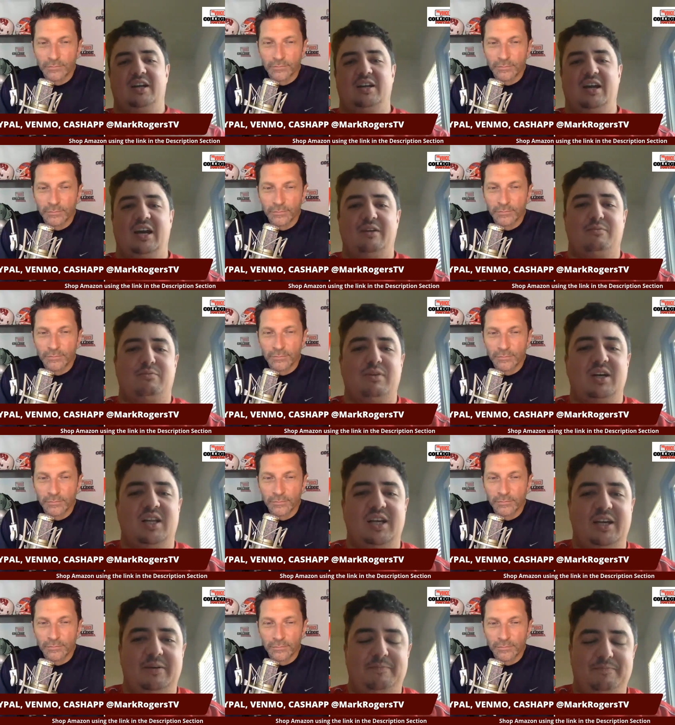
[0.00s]
Speaker 1: and
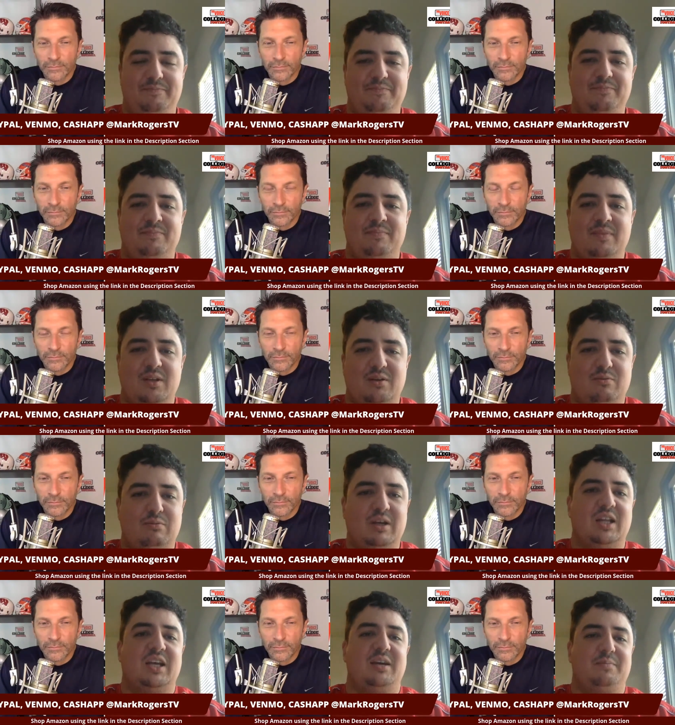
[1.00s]
really,
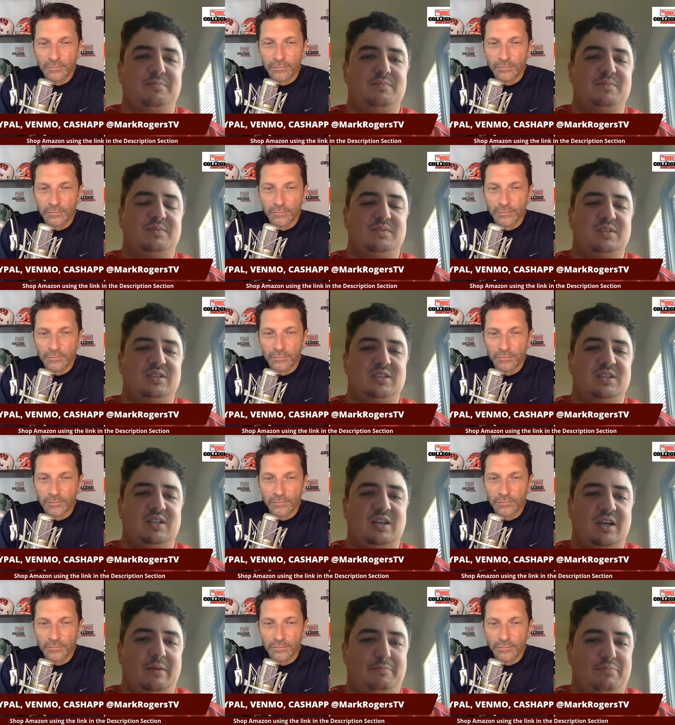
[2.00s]
really
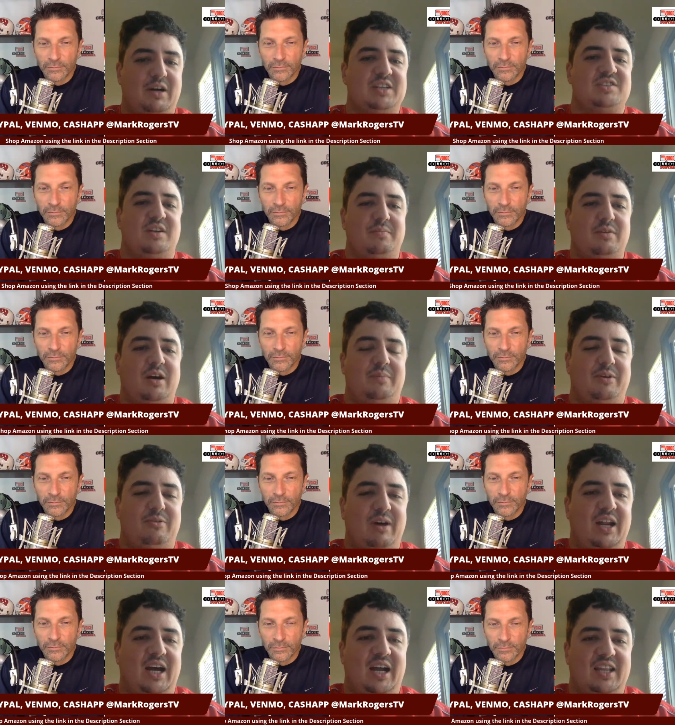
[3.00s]
impress them coming
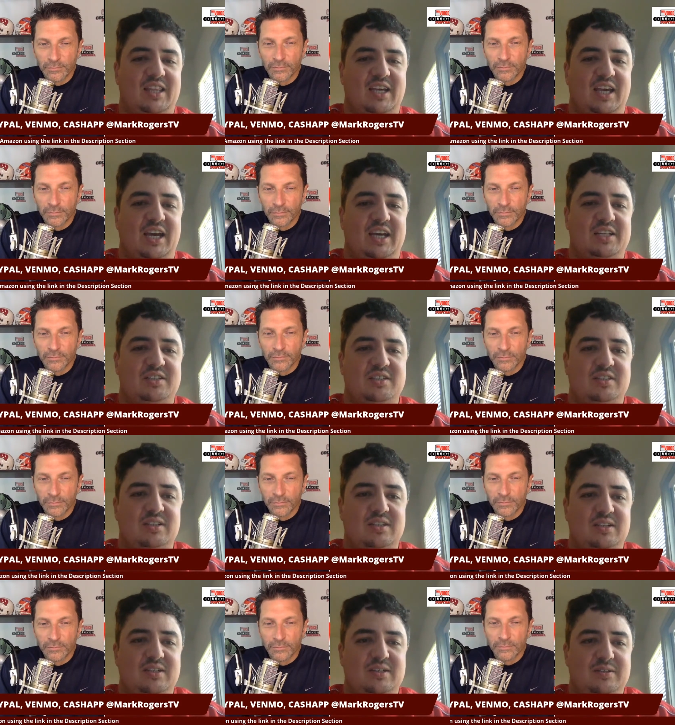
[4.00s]
right out of the gates.
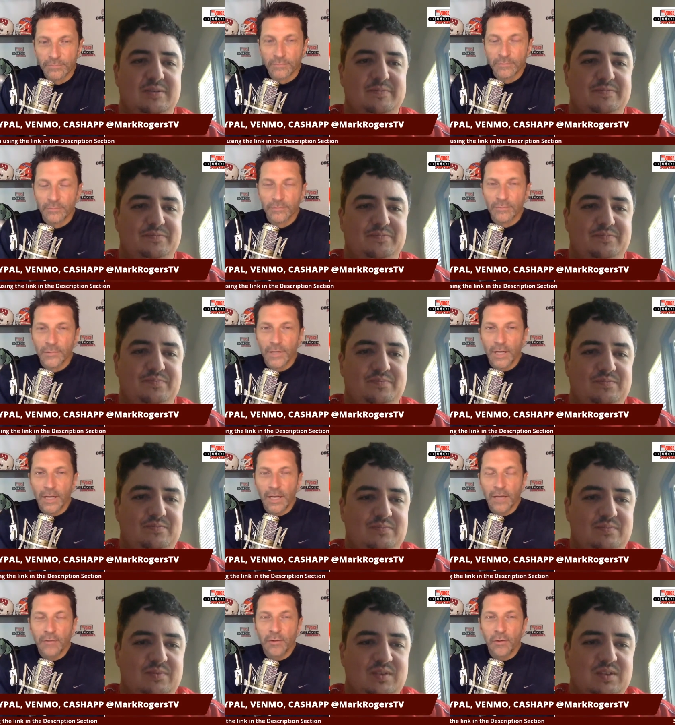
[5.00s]
Speaker 2: Got
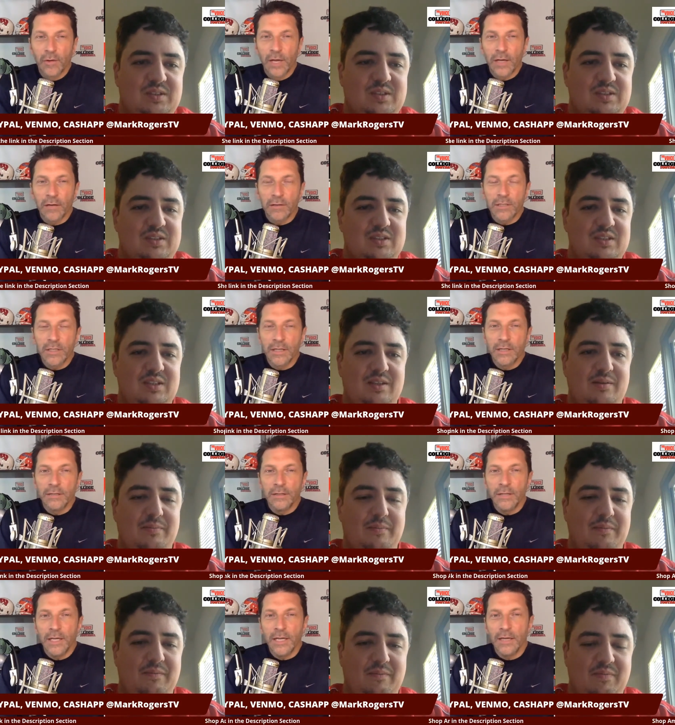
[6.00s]
Andrew Hattersley on
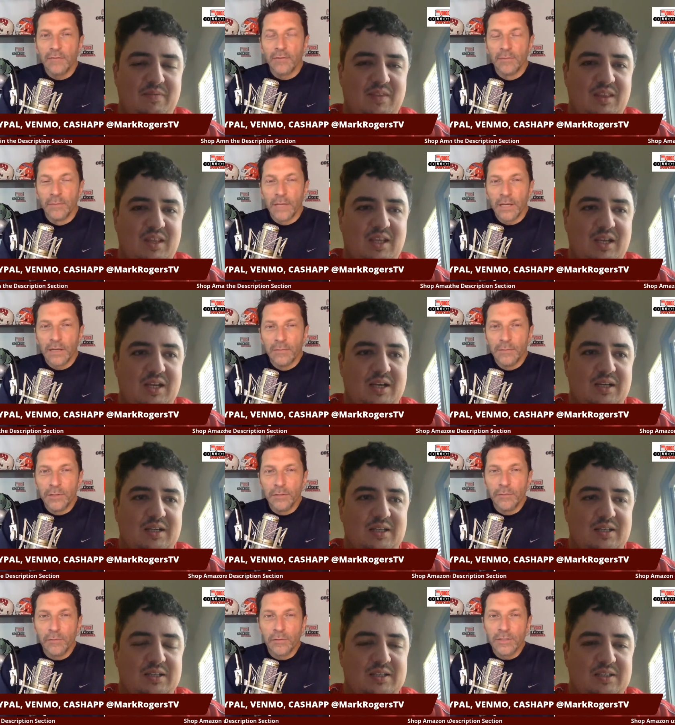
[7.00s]
the line from Gig'em
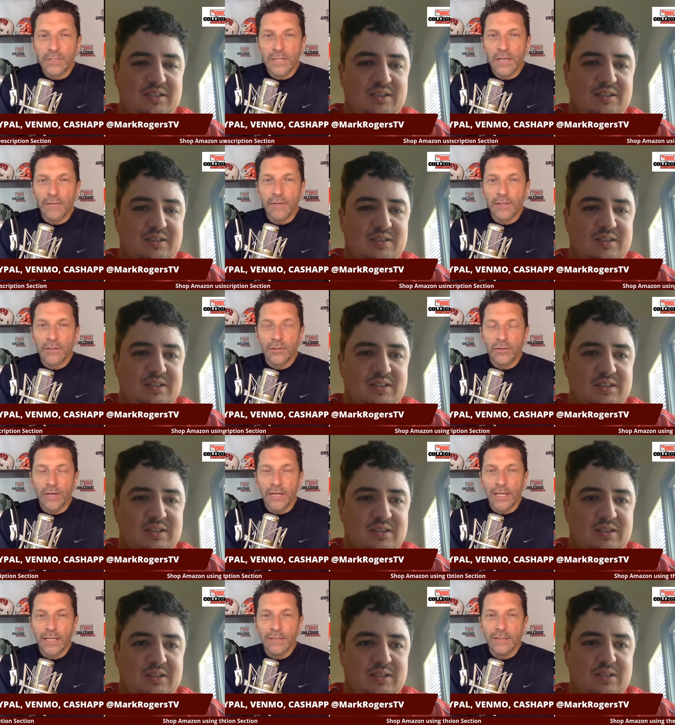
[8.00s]
247,
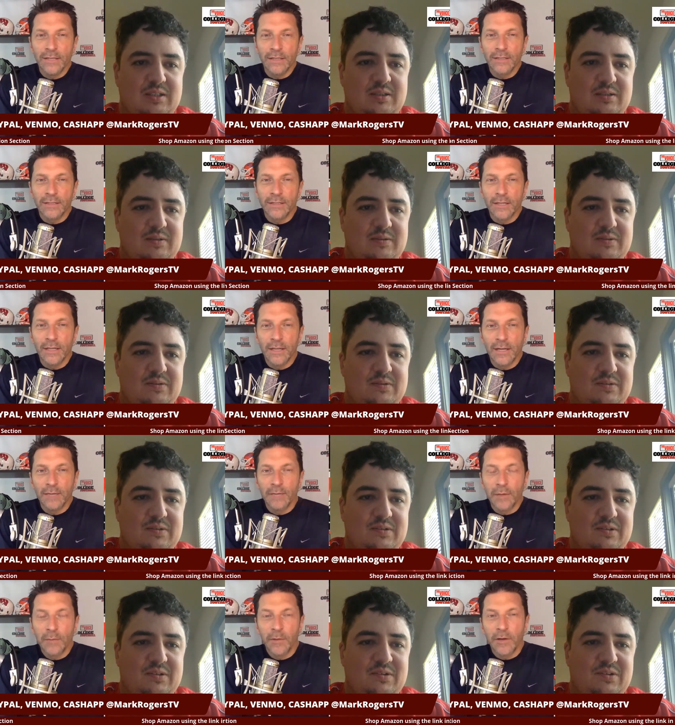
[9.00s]
tracking Texas
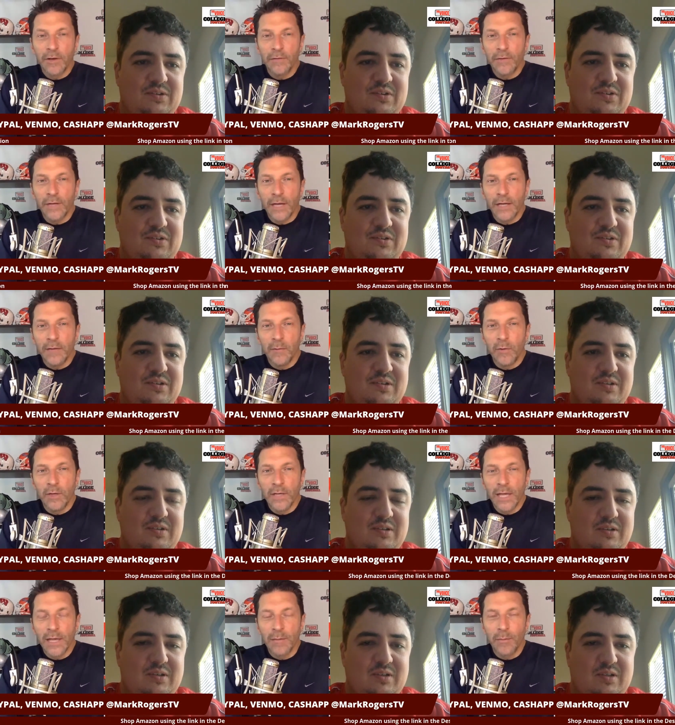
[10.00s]
A&M coming off a
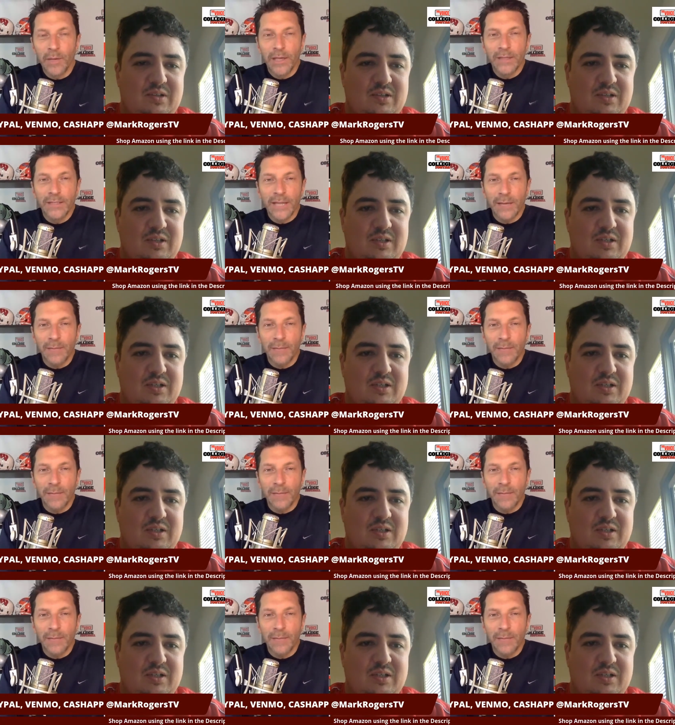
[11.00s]
9-1 campaign,